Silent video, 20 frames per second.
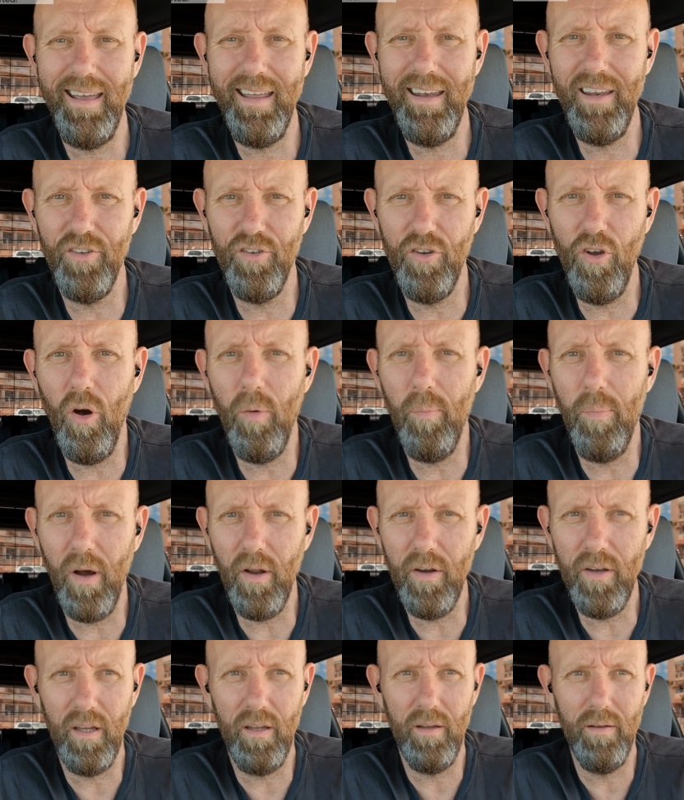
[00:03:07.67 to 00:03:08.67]
It is your
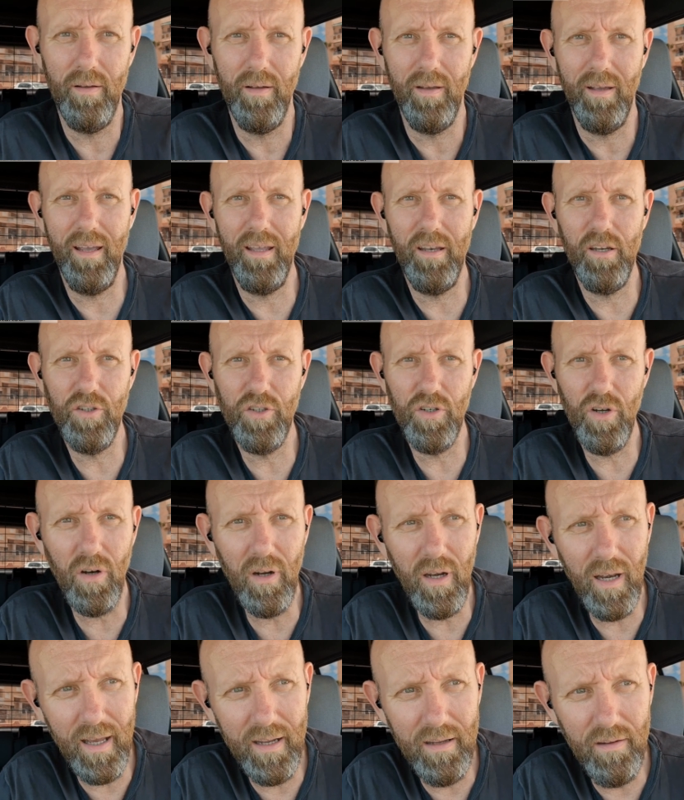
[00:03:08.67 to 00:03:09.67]
body. It is
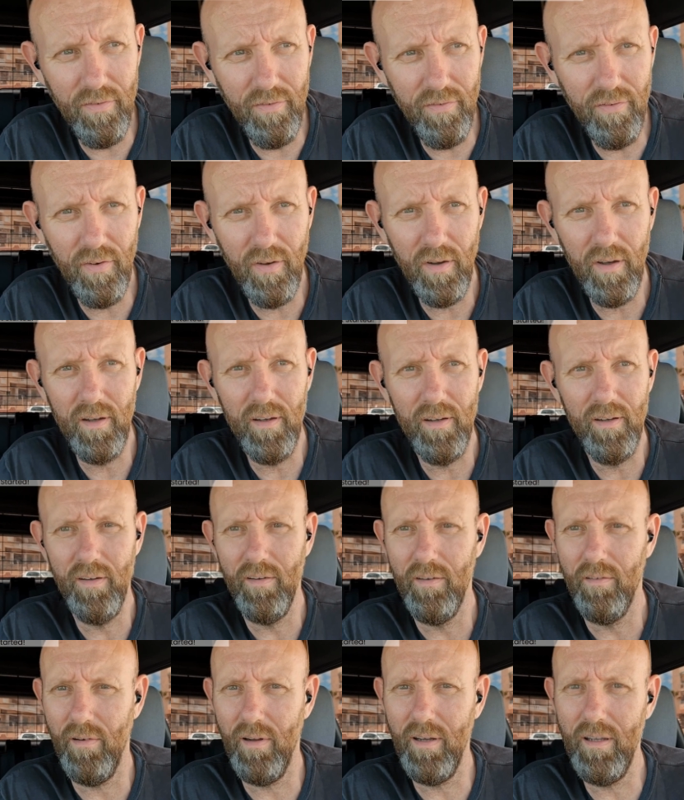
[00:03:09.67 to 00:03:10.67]
your life,
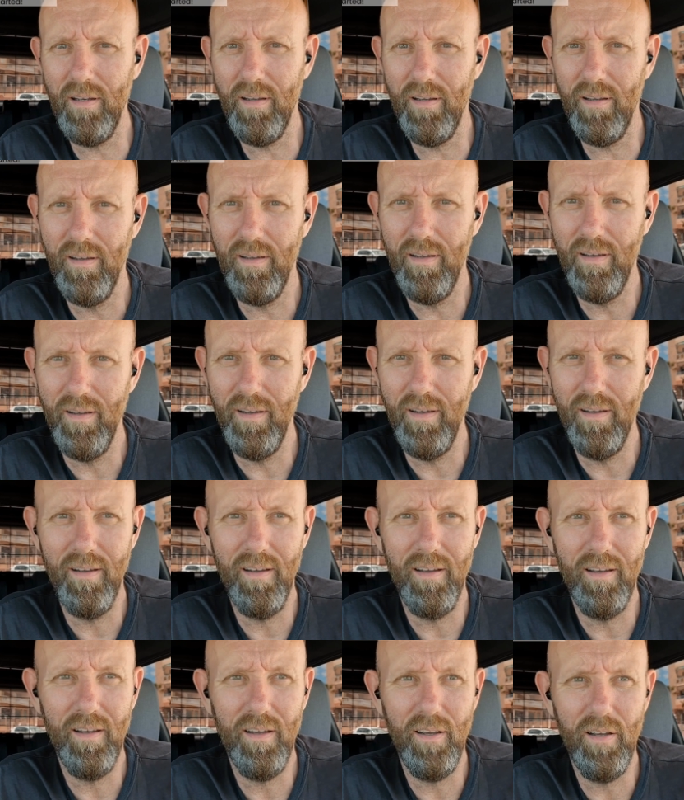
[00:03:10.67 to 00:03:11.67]
right?
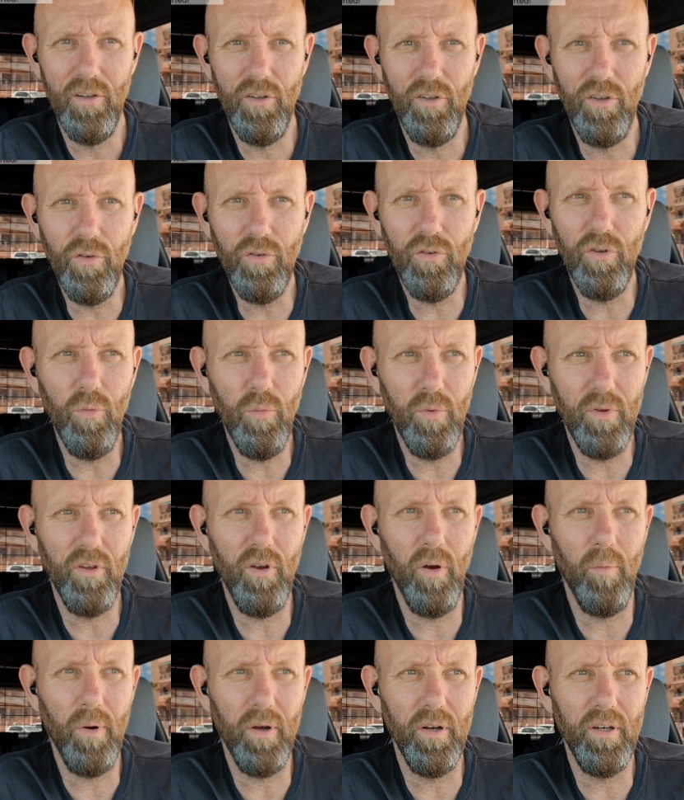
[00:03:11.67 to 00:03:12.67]
You do with
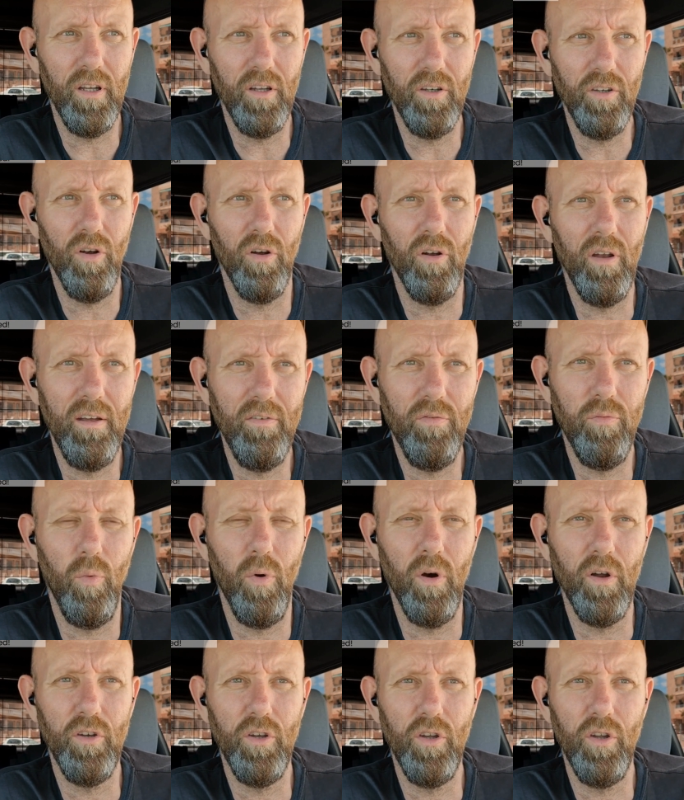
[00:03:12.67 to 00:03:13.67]
your body and your life
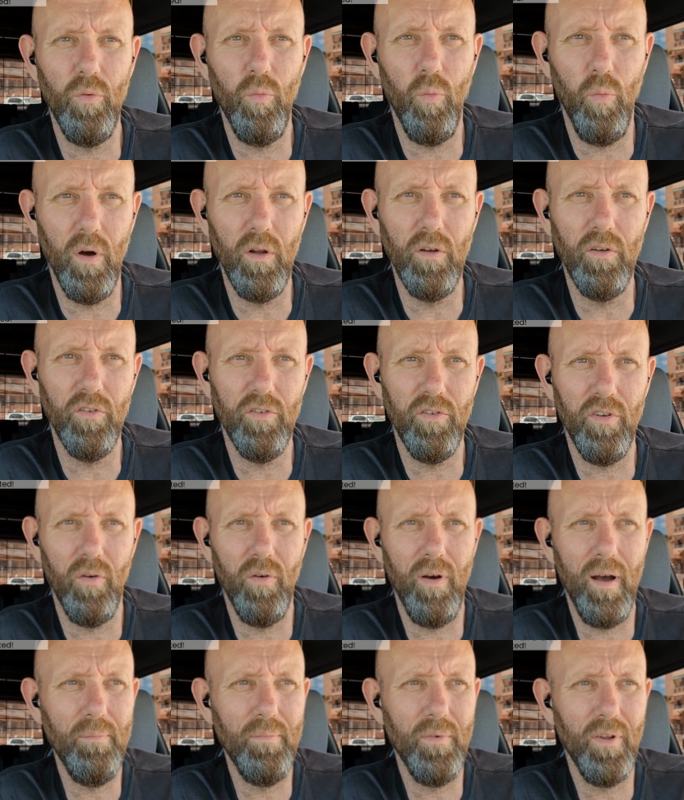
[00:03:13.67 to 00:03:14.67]
what you want.
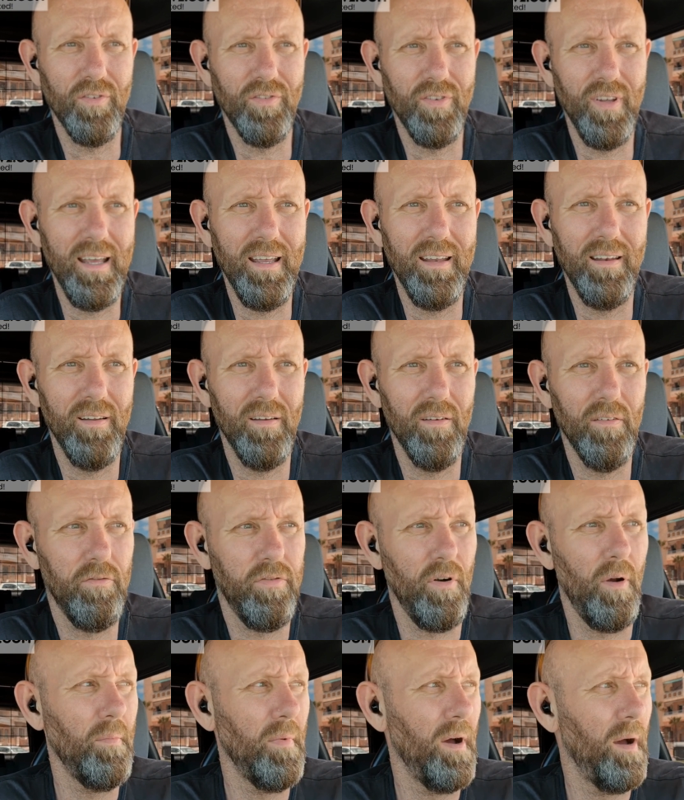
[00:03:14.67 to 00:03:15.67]
So I'm not saying
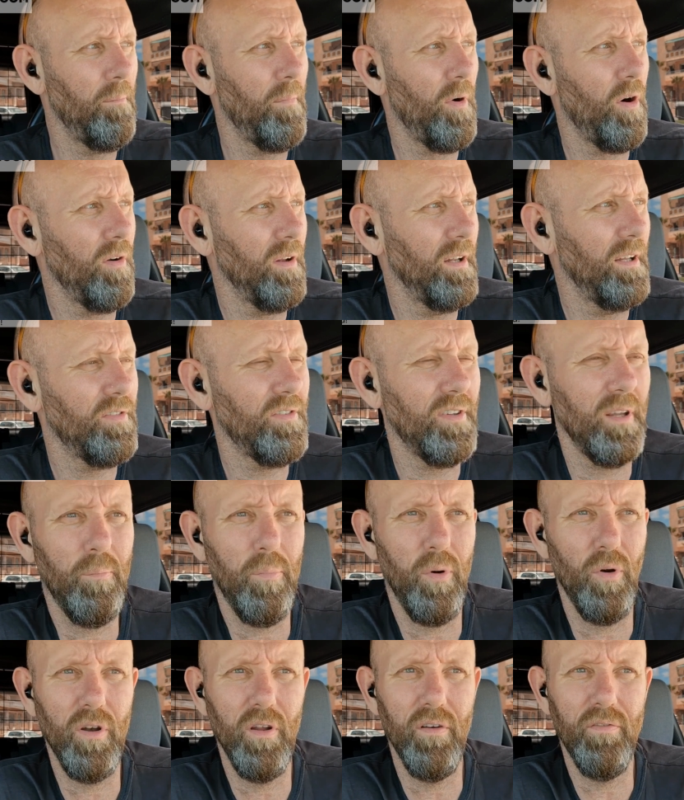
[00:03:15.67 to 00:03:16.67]
from a
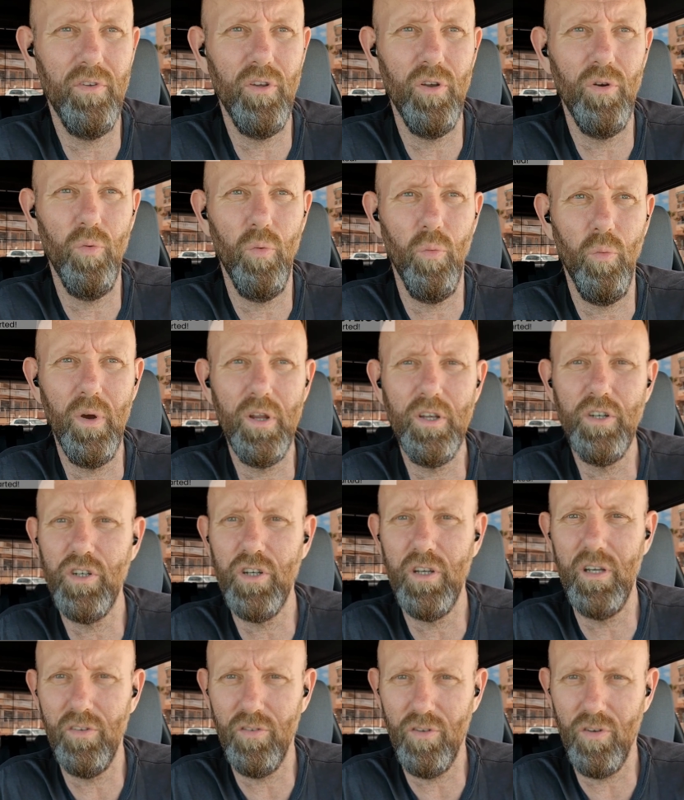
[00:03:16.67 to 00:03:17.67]
moralistic point of view
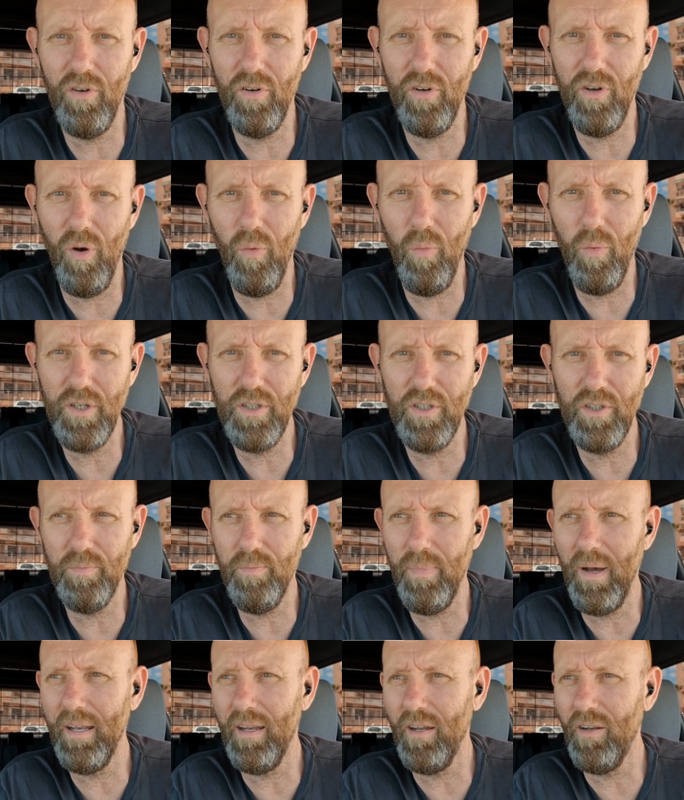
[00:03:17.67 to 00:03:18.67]
which is good or which is
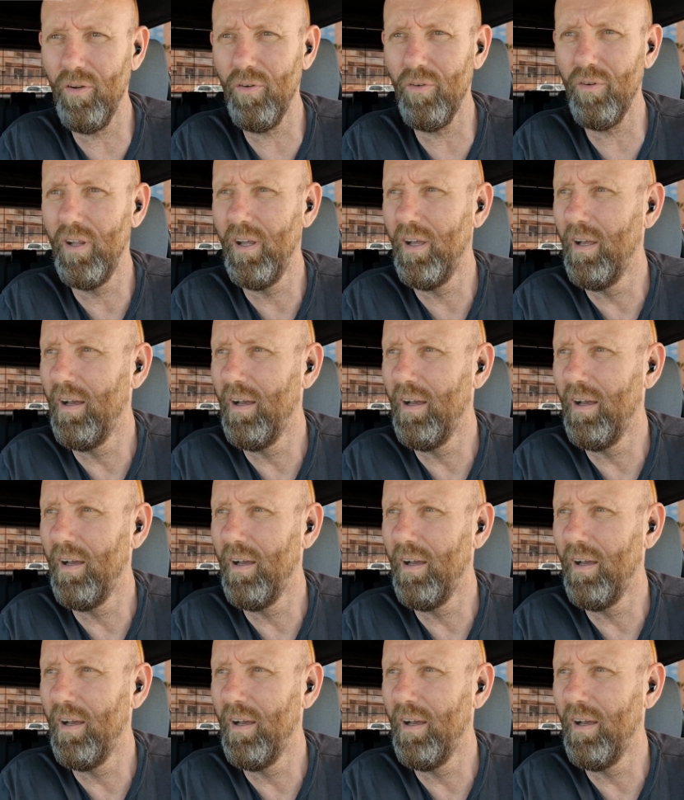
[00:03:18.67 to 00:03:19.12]
bad. I don't.